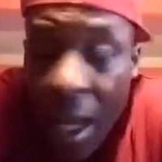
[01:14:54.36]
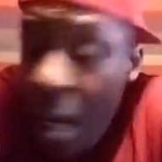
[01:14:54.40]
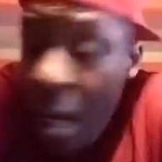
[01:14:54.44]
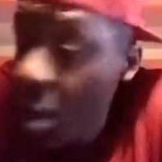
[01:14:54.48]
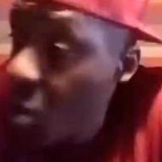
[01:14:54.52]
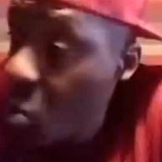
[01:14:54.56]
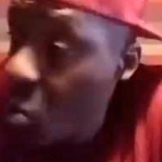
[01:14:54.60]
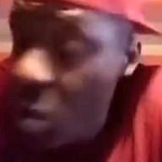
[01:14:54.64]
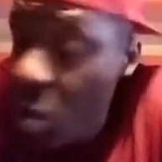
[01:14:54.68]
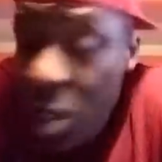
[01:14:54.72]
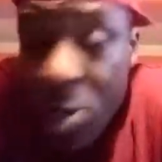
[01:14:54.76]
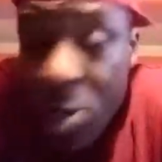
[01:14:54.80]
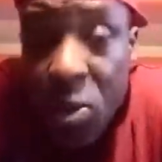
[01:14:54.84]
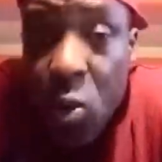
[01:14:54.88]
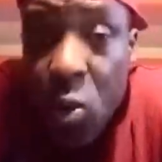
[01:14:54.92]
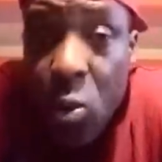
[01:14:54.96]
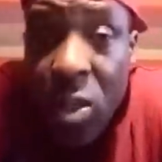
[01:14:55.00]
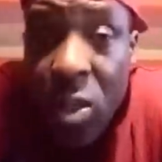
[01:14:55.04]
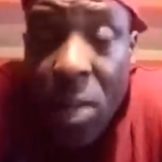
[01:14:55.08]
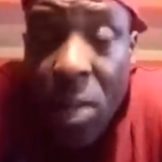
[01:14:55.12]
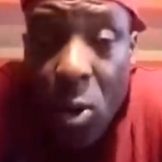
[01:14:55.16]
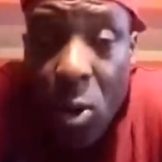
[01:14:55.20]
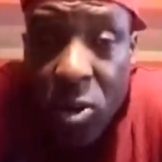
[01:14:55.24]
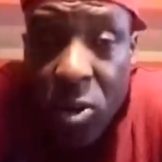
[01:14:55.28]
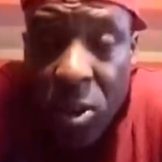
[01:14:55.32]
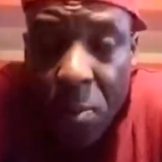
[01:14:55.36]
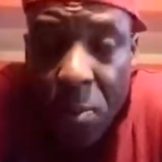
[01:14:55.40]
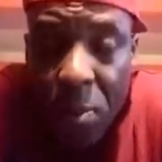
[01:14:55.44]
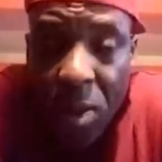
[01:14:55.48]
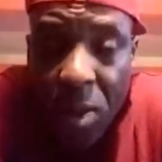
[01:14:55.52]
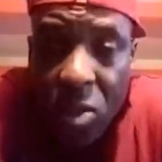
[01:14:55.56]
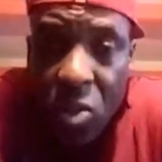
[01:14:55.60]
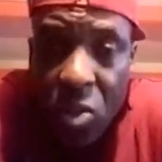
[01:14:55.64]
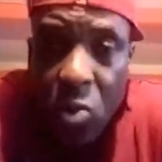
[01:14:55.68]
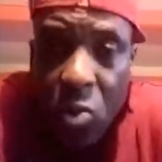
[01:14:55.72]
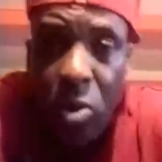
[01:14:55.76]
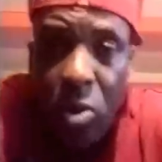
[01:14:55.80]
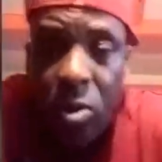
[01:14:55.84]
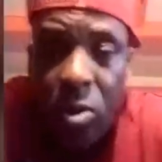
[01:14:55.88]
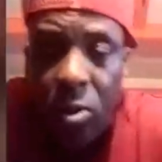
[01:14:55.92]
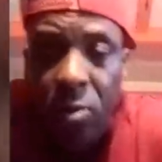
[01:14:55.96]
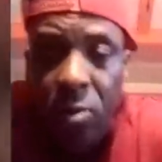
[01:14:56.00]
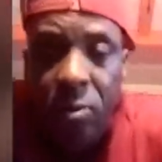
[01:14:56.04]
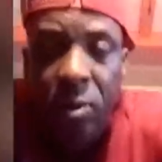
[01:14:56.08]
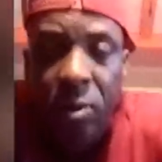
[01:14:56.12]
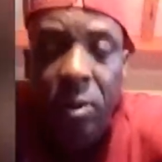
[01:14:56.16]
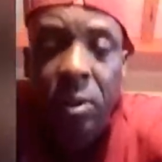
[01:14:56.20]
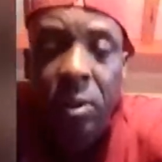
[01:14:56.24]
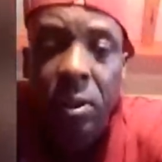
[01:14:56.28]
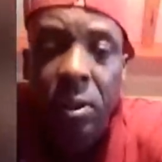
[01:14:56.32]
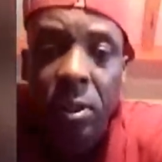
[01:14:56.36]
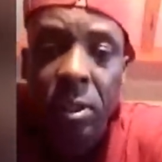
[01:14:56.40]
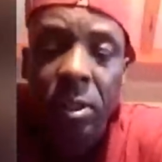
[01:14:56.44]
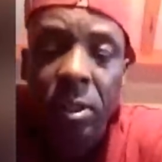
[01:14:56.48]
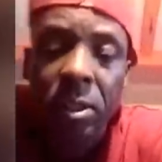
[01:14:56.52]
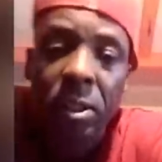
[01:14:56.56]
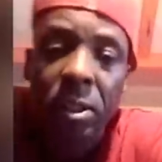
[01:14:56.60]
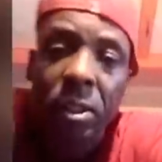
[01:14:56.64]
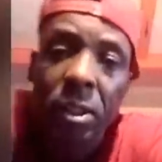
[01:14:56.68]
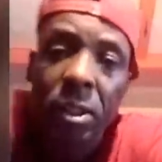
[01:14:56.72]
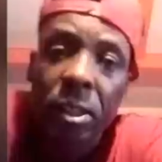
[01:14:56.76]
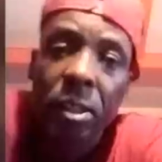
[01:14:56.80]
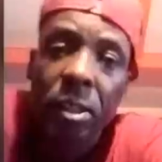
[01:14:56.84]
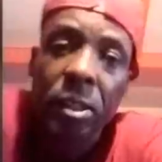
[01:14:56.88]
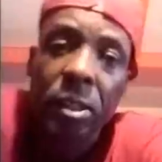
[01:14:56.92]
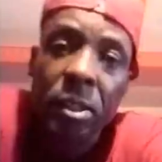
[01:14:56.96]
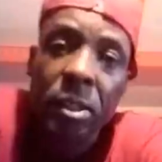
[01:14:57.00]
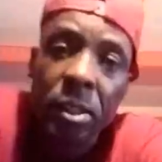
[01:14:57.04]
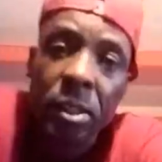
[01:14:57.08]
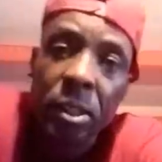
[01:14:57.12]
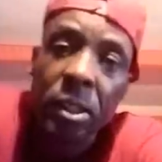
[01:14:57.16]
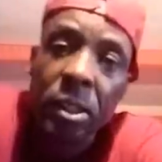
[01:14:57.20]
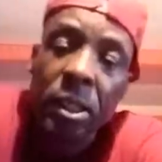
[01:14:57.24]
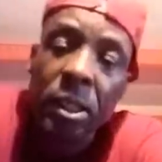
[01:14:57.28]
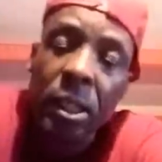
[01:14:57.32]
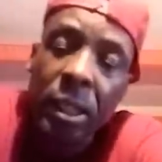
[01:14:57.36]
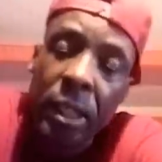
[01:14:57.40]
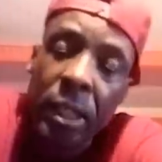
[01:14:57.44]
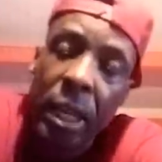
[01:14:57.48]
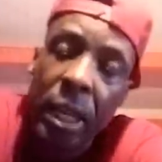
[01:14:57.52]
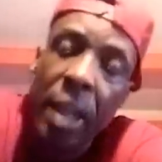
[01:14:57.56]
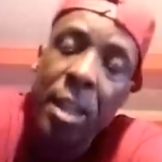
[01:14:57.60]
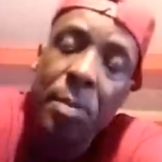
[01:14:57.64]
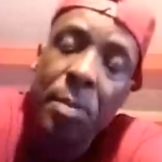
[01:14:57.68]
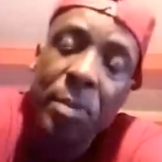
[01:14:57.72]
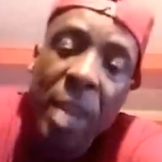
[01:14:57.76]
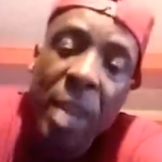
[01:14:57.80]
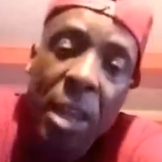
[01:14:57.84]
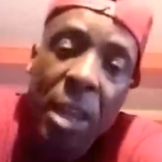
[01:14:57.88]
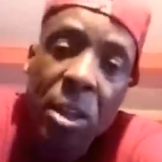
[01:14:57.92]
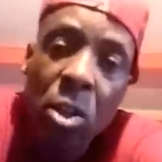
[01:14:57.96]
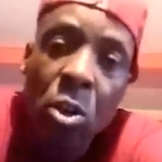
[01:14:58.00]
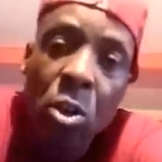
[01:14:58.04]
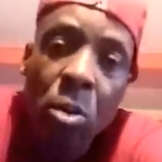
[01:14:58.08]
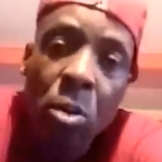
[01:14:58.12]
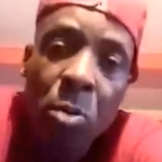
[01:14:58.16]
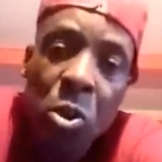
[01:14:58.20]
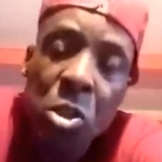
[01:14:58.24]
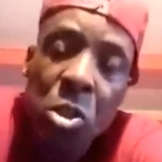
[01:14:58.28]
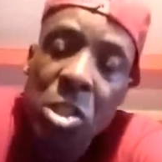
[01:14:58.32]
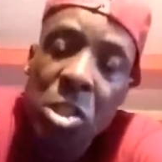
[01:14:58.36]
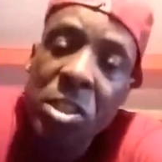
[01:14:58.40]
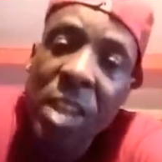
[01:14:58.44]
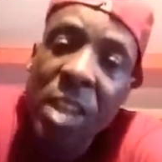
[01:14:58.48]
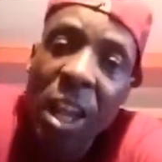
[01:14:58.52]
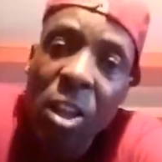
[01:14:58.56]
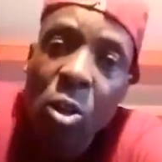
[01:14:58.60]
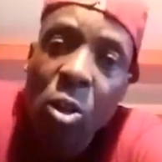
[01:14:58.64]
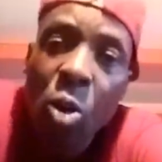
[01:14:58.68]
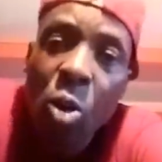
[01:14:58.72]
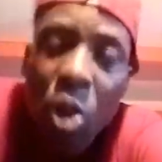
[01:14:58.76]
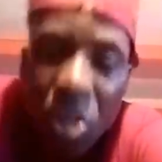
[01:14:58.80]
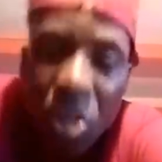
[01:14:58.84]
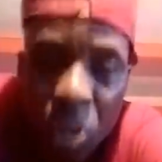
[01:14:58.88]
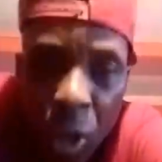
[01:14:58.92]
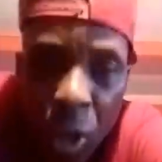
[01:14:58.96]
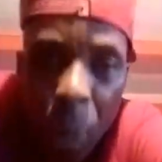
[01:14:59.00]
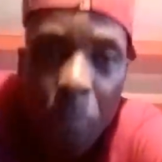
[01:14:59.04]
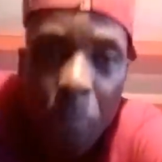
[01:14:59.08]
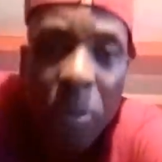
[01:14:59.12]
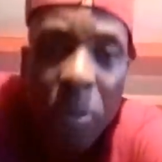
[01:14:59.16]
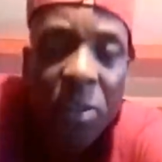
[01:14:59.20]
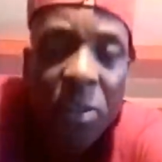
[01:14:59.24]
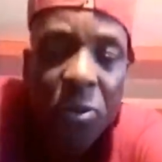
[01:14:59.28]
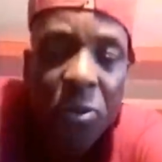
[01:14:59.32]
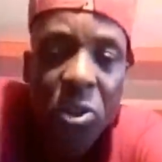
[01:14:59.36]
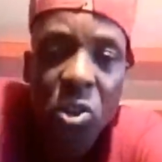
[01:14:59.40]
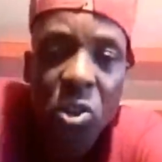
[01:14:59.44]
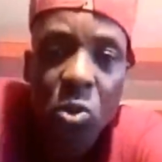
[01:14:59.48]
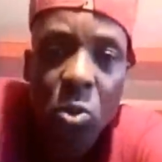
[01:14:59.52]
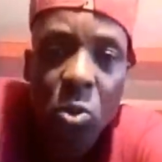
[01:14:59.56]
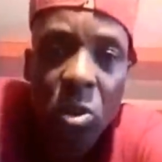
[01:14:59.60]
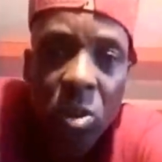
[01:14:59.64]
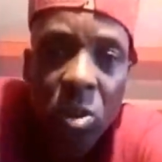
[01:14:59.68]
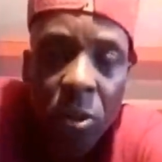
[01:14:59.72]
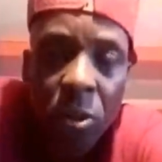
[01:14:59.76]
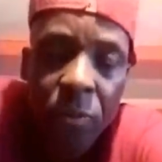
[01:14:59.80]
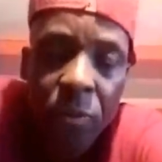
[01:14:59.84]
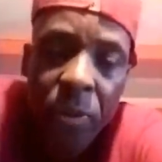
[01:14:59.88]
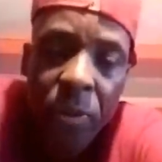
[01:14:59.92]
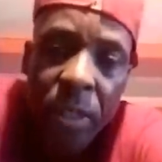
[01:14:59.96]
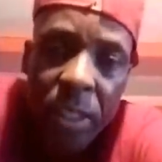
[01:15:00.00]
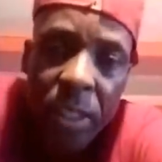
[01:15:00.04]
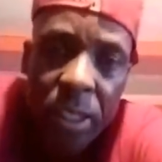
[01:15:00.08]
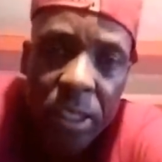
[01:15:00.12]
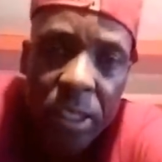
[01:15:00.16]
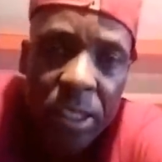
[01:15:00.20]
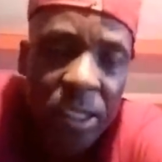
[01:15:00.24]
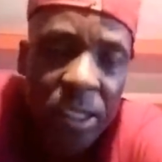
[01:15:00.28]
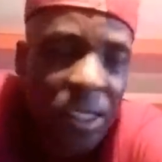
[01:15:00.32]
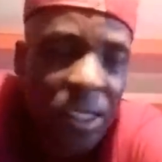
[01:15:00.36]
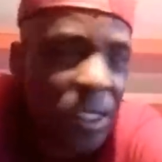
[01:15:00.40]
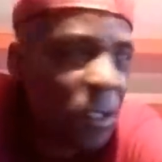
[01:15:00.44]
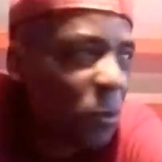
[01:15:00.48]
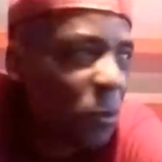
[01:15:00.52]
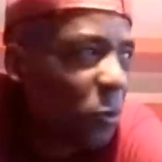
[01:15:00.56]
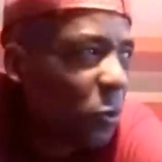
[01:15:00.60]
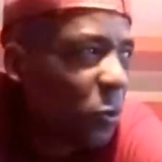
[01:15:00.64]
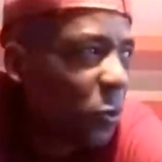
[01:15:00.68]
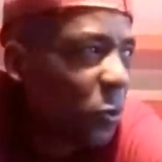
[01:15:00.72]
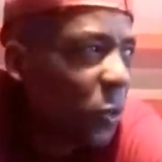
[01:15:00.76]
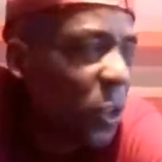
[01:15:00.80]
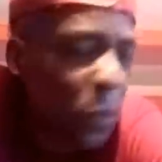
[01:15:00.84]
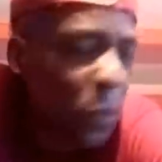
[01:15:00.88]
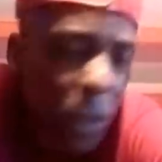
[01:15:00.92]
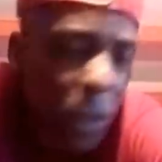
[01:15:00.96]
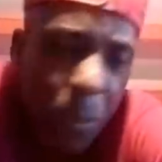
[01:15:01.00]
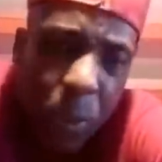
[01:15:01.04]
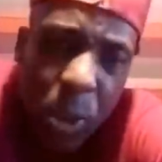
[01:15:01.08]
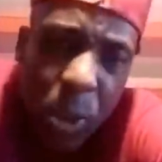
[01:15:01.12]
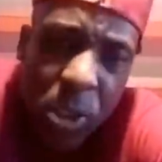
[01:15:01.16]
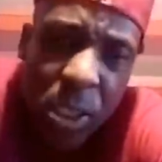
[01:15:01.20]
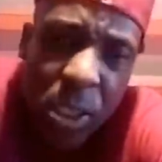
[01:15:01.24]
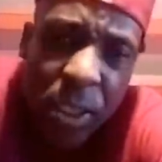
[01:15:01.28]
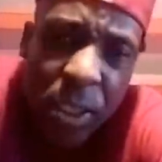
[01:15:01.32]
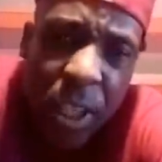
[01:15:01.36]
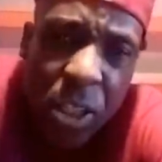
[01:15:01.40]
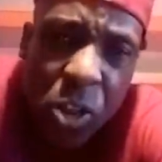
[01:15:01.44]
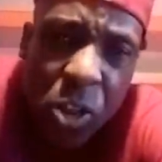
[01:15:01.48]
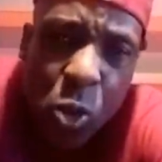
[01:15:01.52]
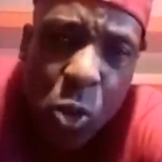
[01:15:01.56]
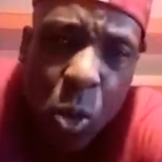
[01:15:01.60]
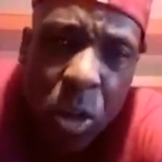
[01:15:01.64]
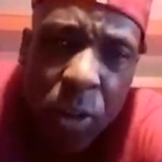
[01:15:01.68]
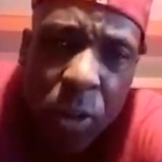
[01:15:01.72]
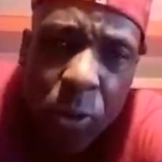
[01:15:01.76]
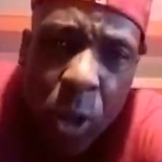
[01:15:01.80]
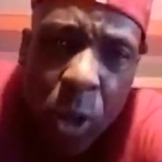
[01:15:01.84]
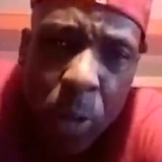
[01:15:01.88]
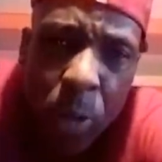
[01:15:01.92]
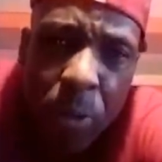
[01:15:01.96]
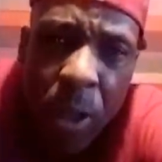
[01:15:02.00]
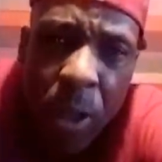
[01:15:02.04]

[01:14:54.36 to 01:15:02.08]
all the one and tune and bust them and stone up. Cause them time you know me to start cut dub plate for stone up. 50% of stone of dub